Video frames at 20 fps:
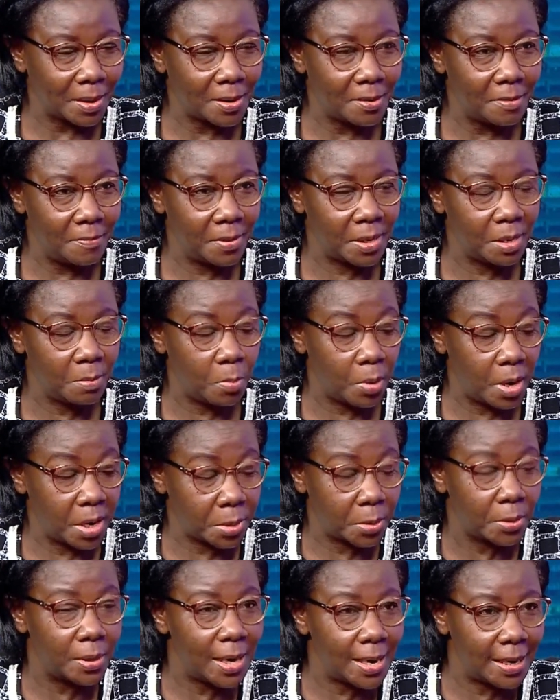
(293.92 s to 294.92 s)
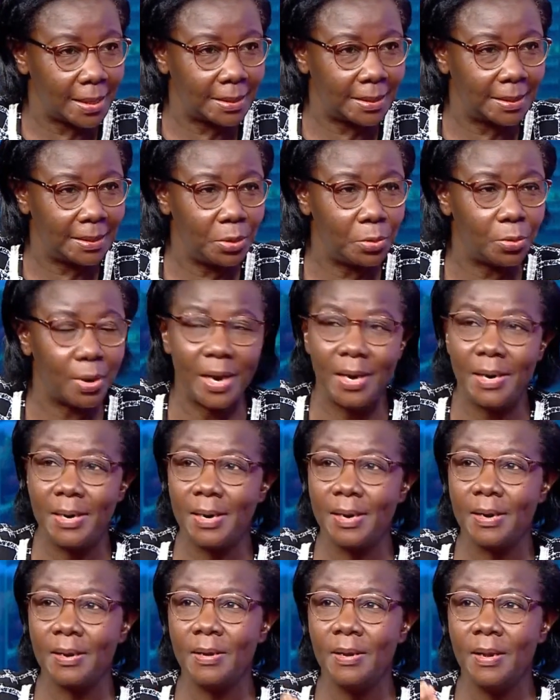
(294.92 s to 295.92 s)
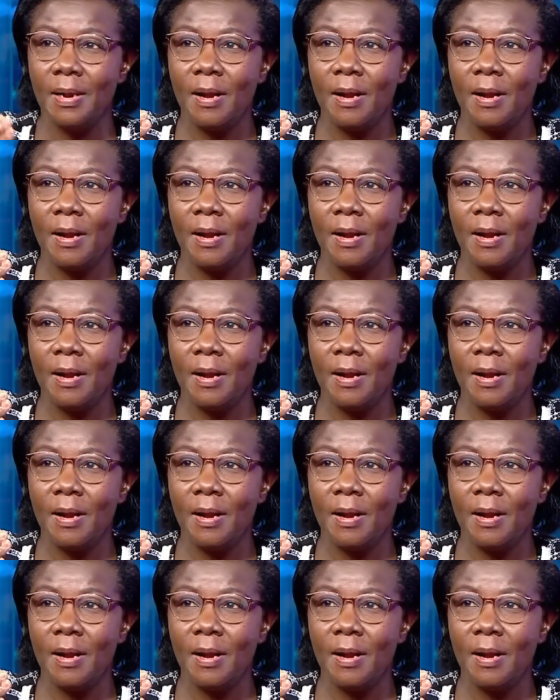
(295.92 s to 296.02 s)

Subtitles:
Victim Protection Act. You can,